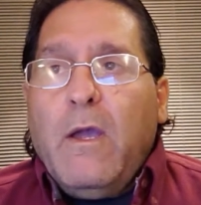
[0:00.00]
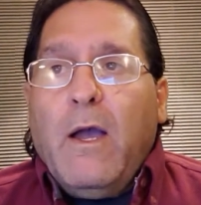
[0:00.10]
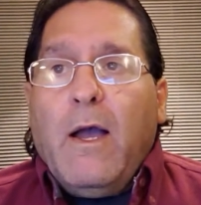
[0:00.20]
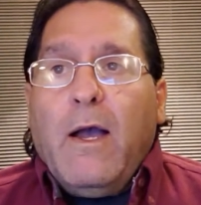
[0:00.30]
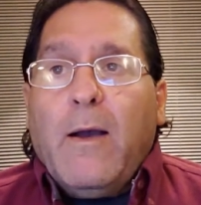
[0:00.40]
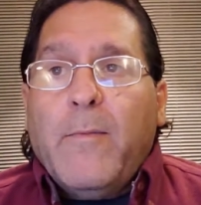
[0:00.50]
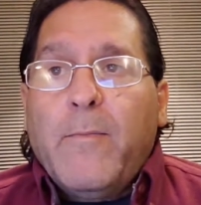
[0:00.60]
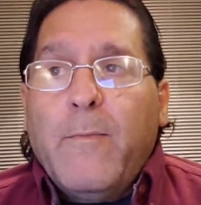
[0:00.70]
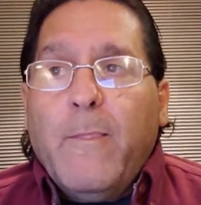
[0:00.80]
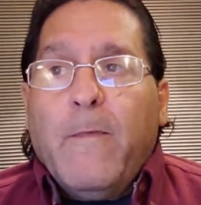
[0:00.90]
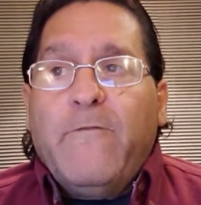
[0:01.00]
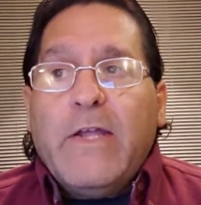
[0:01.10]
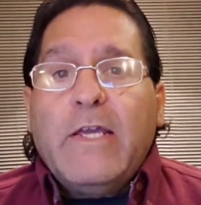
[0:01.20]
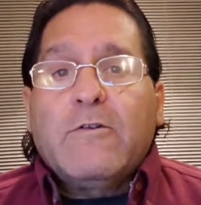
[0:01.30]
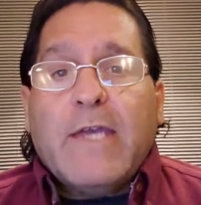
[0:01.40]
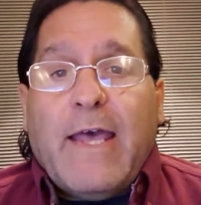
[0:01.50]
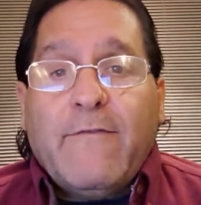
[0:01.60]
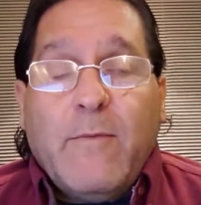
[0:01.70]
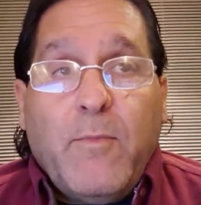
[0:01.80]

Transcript: the videos that have the